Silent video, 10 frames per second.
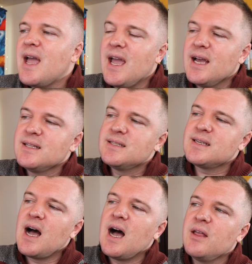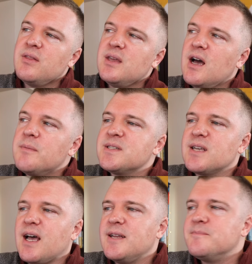And on the
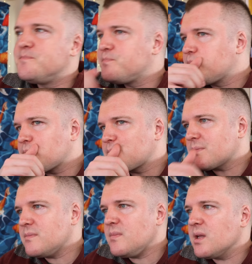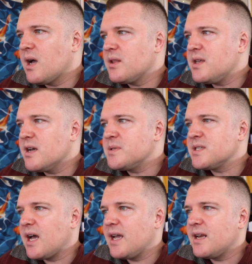upside, on the
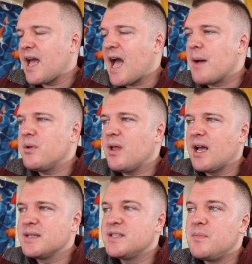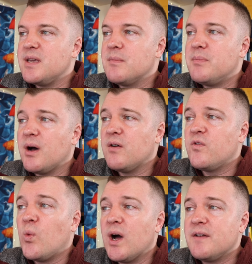upside, Apple has to be
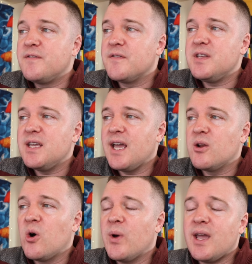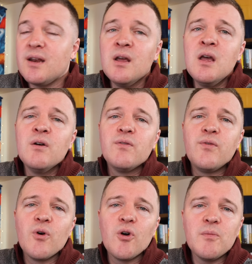above 158.08,
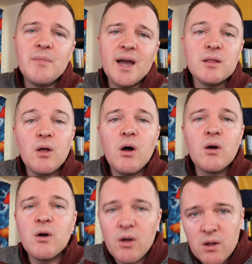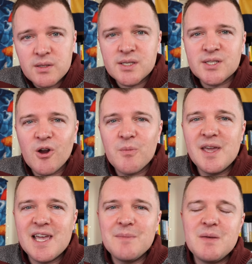for my long call to start
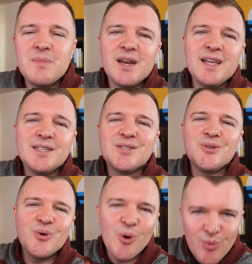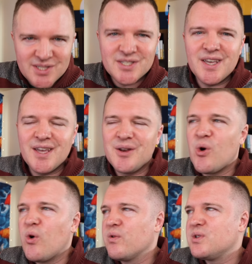making me money to once again
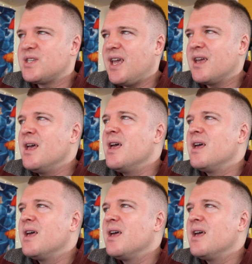overtake